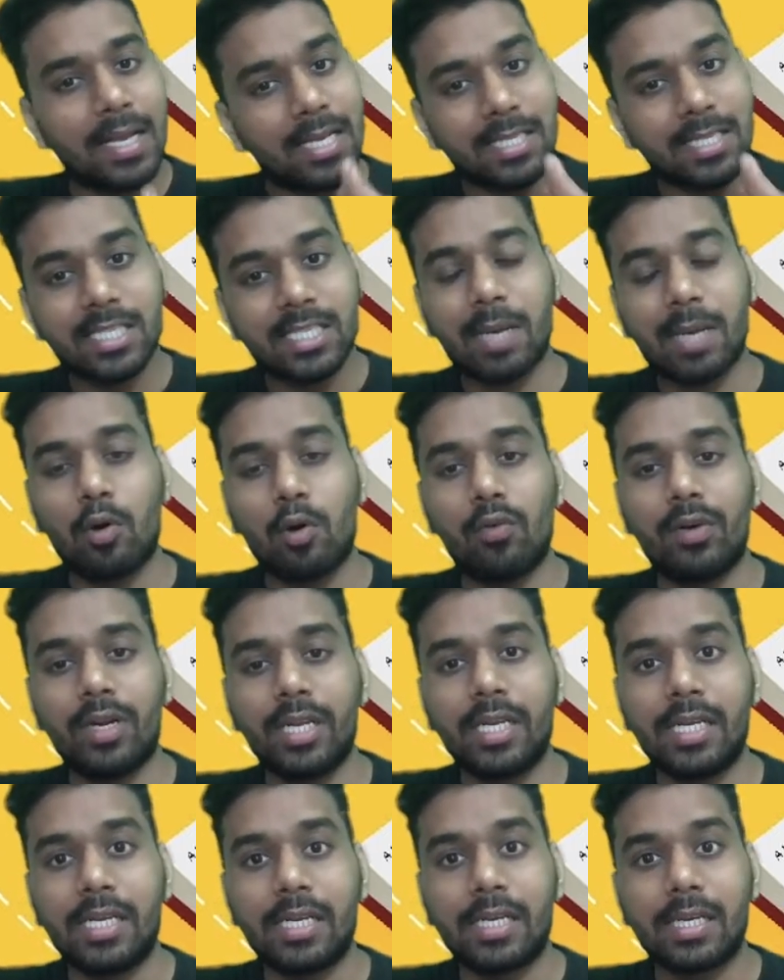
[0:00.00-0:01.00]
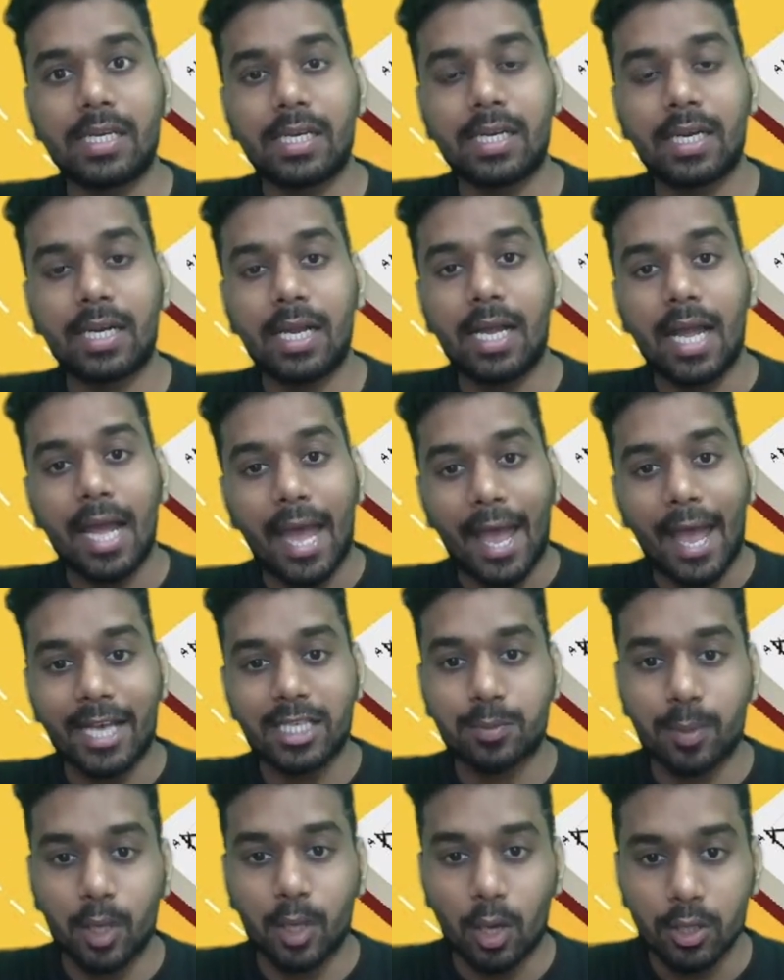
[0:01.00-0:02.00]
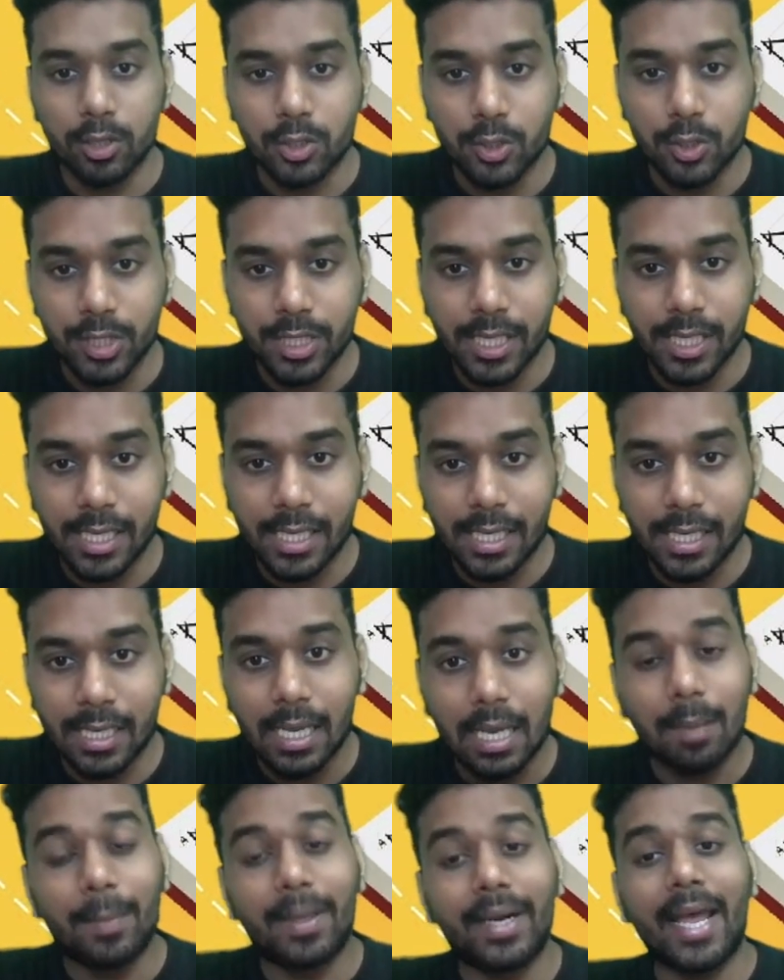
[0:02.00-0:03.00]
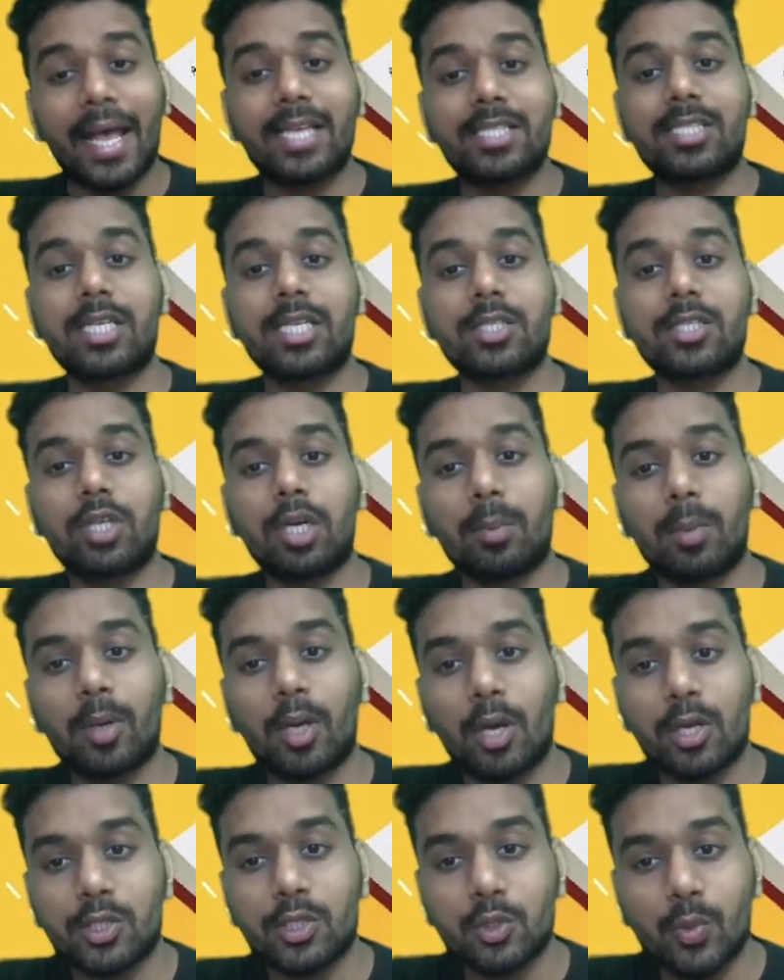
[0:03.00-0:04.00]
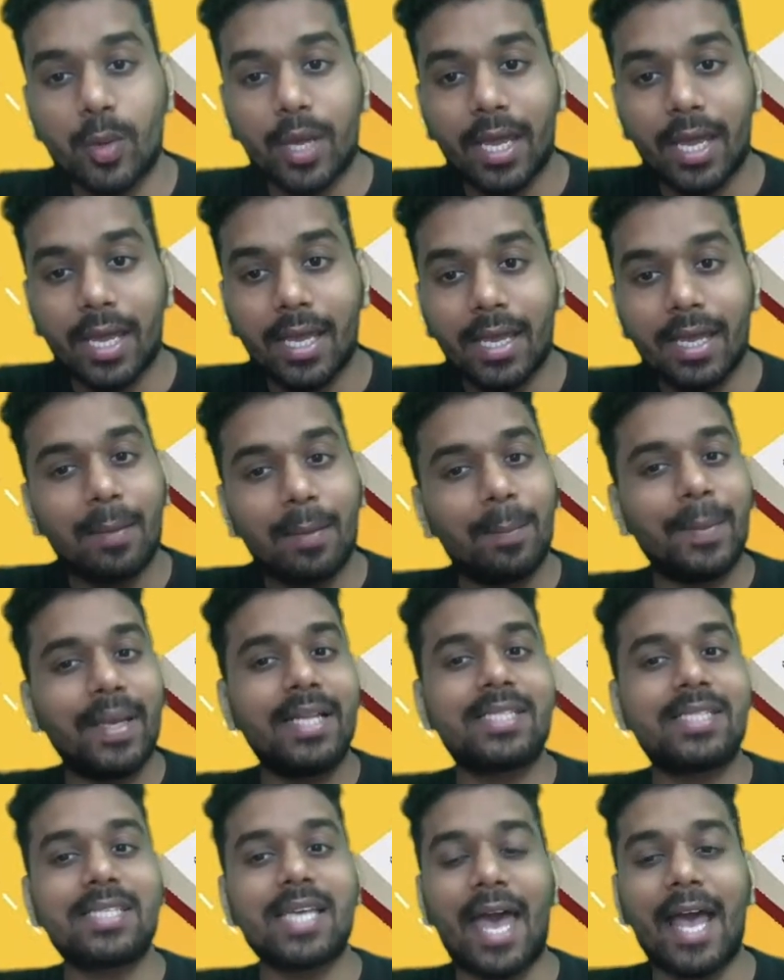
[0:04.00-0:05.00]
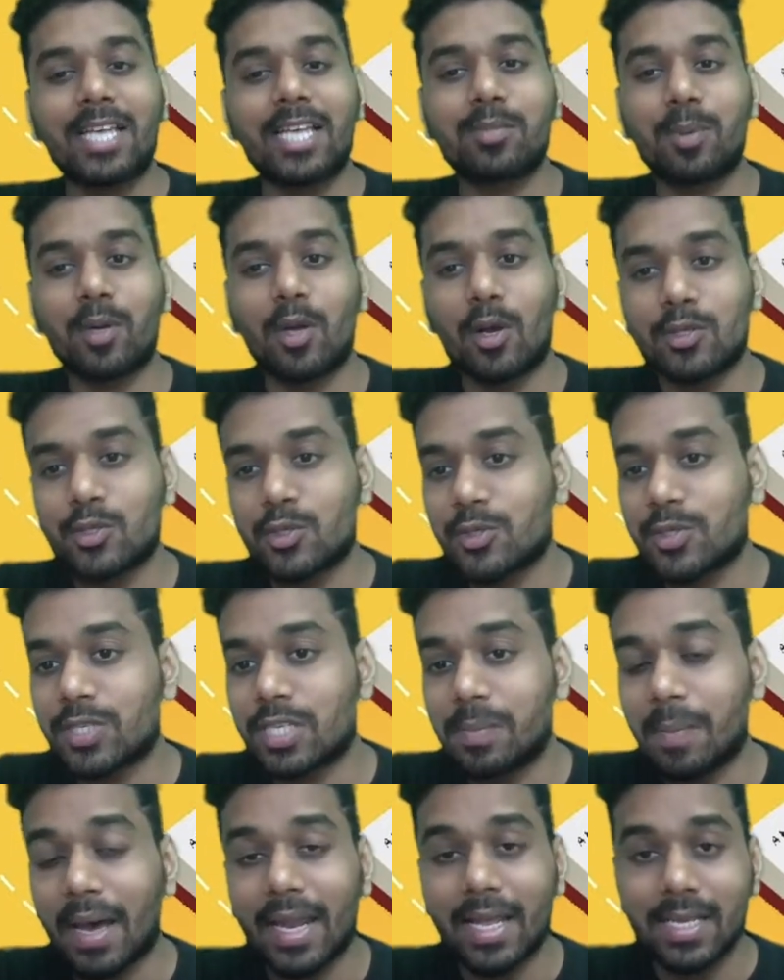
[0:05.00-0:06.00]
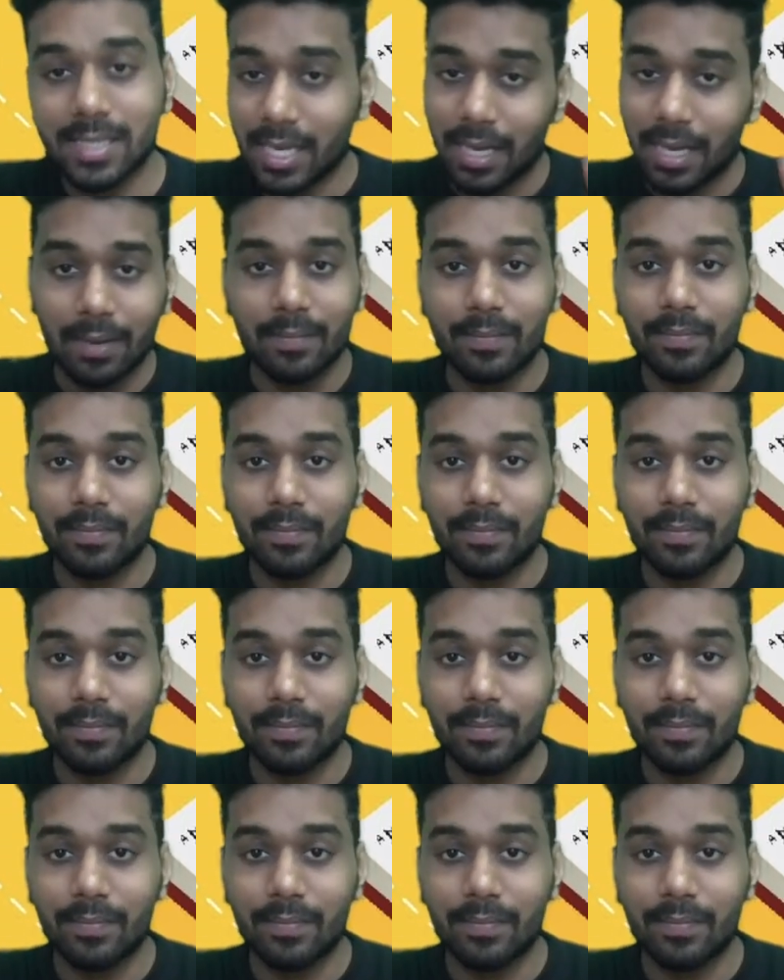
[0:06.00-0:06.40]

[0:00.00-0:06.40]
Same over here, X belongs to C, but X does not belongs to A, means X belongs to C minus A.